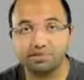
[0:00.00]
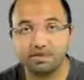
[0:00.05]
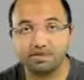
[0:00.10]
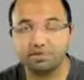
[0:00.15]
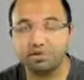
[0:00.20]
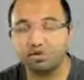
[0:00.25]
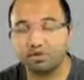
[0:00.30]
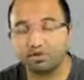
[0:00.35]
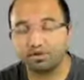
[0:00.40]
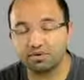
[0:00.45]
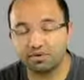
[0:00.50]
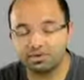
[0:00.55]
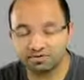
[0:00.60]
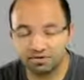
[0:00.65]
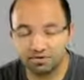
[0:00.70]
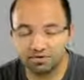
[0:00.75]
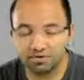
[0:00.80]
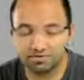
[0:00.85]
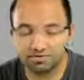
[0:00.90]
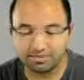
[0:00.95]
The holy grail
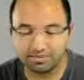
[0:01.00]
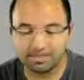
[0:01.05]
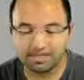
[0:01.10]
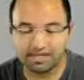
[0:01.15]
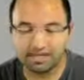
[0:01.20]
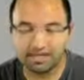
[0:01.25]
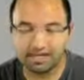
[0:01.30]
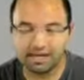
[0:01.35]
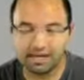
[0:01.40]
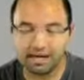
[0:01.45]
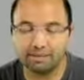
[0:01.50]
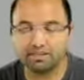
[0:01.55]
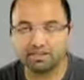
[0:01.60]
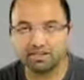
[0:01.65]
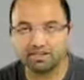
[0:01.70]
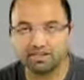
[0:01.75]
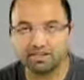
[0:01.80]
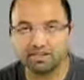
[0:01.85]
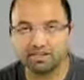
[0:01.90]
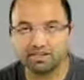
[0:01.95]
has always been to get
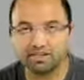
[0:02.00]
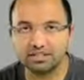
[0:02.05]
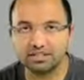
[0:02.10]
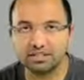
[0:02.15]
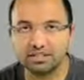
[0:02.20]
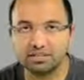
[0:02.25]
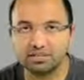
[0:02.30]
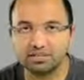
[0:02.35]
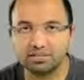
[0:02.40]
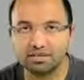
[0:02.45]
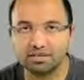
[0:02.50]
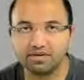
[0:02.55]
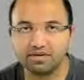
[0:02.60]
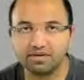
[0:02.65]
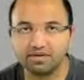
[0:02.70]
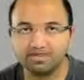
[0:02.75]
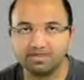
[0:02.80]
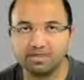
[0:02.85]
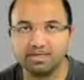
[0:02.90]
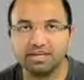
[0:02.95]
MLC into the
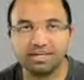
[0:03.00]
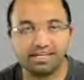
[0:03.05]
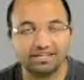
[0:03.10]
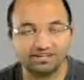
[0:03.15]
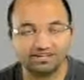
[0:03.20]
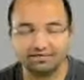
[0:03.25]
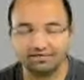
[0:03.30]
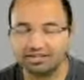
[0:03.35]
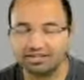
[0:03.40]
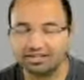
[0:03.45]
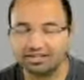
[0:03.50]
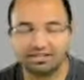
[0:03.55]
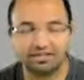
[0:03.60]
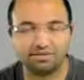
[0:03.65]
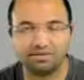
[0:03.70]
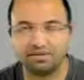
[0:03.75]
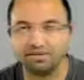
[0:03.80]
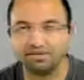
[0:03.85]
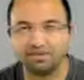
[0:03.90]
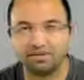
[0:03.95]
enterprise. But again, you've got
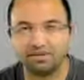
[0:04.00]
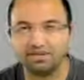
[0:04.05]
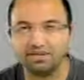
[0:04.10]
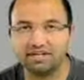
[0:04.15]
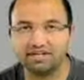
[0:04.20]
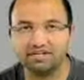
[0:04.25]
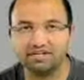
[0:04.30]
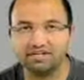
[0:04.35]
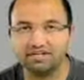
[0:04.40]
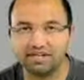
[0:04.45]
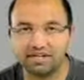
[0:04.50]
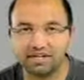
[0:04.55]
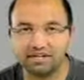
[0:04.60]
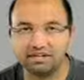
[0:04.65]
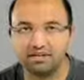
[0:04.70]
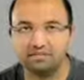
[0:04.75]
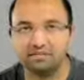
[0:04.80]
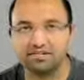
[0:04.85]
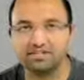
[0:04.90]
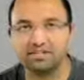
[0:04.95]
that 3,000 to 5,000
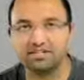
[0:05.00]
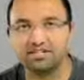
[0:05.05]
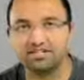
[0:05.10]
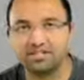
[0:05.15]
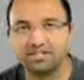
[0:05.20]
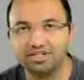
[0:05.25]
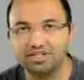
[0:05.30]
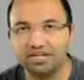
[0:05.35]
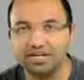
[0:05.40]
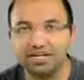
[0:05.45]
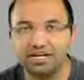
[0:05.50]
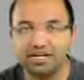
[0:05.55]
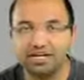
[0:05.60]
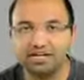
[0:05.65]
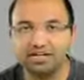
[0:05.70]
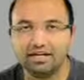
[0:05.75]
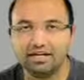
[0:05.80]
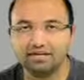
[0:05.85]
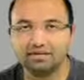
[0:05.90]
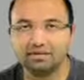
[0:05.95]
cycle limitation,
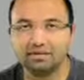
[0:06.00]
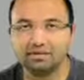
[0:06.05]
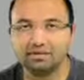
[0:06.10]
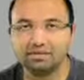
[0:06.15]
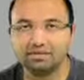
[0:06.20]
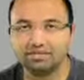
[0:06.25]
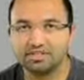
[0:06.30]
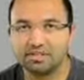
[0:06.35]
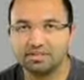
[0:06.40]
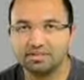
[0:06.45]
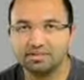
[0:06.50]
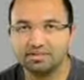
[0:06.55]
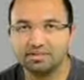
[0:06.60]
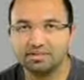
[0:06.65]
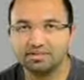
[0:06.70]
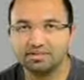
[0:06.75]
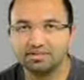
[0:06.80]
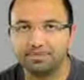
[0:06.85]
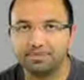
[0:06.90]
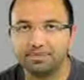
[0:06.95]
not super
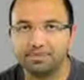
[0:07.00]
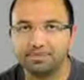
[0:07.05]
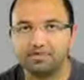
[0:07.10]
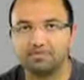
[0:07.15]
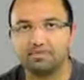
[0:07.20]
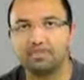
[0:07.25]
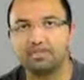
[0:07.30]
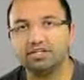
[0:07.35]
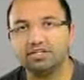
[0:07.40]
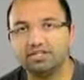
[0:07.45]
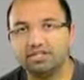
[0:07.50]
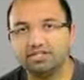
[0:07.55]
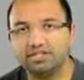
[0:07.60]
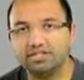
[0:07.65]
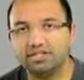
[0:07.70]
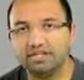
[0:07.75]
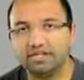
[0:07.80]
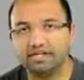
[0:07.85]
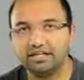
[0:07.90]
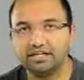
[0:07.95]
desirable. So what
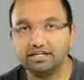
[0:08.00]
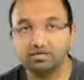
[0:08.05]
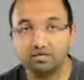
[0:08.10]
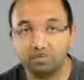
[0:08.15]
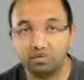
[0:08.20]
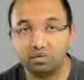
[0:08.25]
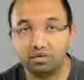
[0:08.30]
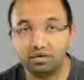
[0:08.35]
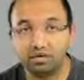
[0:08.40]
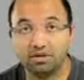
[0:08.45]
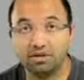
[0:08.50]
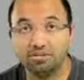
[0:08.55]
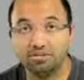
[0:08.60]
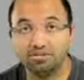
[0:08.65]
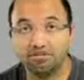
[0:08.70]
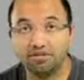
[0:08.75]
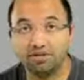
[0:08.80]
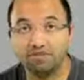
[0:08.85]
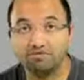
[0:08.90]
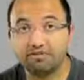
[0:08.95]
Intel's done, and what a
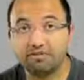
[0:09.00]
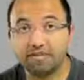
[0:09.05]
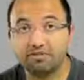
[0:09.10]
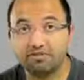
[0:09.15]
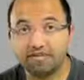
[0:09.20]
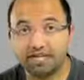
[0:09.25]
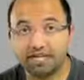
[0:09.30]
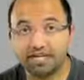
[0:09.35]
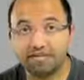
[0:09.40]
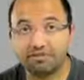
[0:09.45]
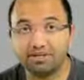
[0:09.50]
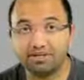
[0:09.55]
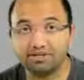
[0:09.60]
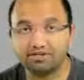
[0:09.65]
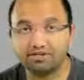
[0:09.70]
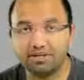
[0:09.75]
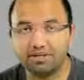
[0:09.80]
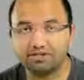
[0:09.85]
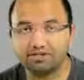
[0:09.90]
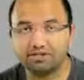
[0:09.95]
number of NAND
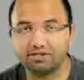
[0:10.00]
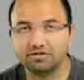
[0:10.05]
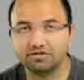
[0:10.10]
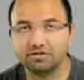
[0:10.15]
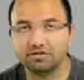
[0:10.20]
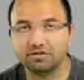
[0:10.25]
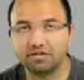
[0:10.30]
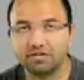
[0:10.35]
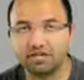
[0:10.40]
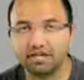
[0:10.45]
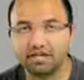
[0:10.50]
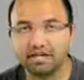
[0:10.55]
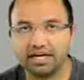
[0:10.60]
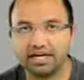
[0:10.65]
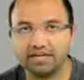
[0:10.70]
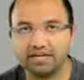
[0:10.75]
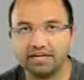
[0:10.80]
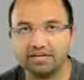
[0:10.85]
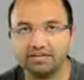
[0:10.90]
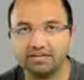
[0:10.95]
manufacturers are looking
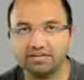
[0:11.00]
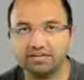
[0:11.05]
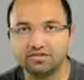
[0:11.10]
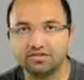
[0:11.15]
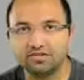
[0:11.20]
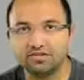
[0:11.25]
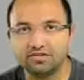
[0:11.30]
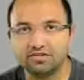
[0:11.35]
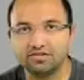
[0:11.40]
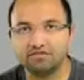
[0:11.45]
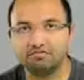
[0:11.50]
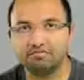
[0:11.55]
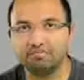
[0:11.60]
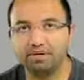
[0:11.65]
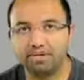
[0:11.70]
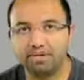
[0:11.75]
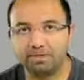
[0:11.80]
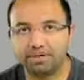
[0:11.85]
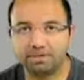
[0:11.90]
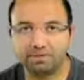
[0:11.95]
at, is sort of
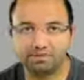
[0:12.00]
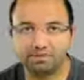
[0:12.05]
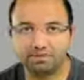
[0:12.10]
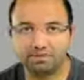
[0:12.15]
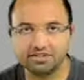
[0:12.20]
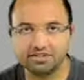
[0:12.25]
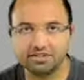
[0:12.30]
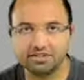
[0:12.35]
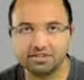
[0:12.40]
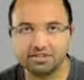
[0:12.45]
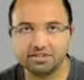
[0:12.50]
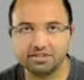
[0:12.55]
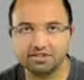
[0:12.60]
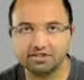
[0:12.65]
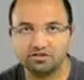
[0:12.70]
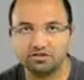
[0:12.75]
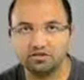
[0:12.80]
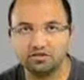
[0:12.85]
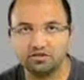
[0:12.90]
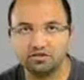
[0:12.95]
binning MLC
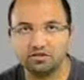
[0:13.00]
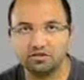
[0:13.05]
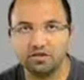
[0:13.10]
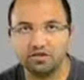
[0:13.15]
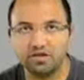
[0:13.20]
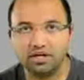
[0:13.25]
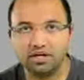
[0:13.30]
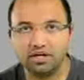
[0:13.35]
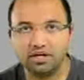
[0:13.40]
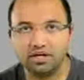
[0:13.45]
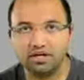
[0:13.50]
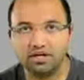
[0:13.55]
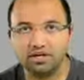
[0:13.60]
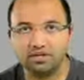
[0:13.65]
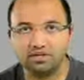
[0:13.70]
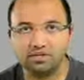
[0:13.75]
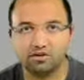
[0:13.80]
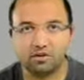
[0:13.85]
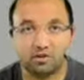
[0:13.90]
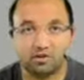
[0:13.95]
into
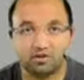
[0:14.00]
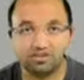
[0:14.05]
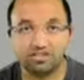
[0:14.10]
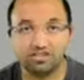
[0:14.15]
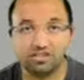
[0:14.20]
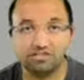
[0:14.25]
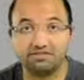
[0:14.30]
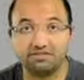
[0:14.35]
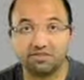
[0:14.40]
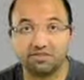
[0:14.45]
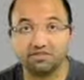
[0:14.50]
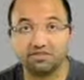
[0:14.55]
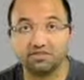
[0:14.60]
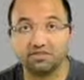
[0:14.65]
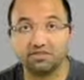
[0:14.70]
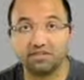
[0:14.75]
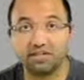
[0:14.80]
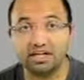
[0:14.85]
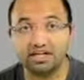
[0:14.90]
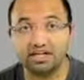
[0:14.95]
the normal stuff that goes
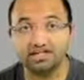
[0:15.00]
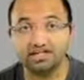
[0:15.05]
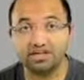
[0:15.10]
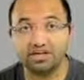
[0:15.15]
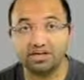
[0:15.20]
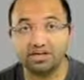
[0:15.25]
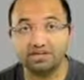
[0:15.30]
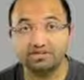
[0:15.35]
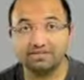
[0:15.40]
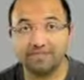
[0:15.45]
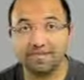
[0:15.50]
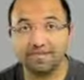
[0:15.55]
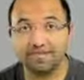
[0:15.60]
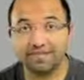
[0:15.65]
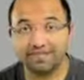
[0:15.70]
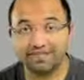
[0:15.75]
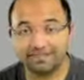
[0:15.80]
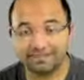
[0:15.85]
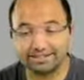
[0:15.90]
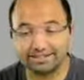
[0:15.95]
into client drives,
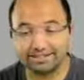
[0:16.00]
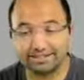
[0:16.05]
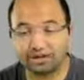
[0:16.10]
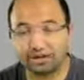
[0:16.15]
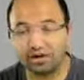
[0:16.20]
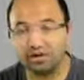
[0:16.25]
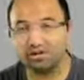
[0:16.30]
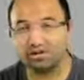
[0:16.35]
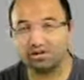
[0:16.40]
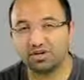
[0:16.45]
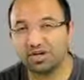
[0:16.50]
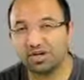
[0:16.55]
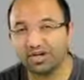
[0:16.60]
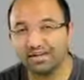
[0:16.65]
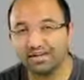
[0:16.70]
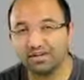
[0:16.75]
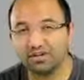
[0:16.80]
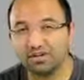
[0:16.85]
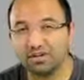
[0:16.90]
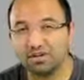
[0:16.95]
and then this ultra
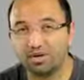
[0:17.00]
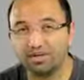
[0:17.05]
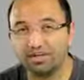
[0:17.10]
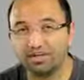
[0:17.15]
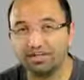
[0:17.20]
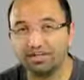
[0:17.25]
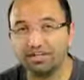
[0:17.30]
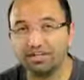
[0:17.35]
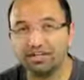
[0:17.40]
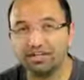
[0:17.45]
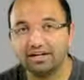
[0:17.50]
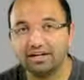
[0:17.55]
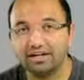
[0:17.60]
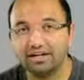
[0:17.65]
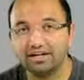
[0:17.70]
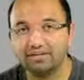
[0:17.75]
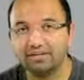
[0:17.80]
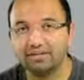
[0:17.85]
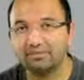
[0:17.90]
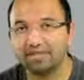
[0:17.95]
high-end quality,
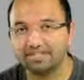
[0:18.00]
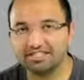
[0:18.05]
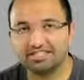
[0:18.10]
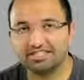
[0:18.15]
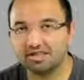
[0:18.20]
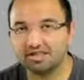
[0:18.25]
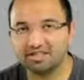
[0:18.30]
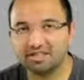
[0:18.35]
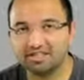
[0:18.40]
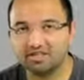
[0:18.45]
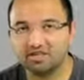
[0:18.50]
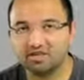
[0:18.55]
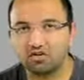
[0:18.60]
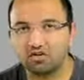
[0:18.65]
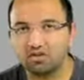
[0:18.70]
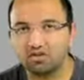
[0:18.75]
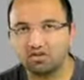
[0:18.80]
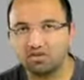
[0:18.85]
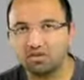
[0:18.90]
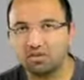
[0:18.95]
the best of the best
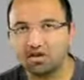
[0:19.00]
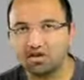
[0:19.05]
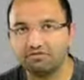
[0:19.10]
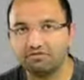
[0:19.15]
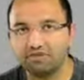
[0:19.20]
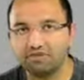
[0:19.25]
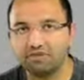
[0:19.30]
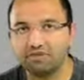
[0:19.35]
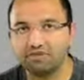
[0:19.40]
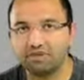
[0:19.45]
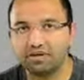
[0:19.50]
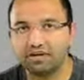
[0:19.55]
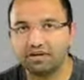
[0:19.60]
on each wafer.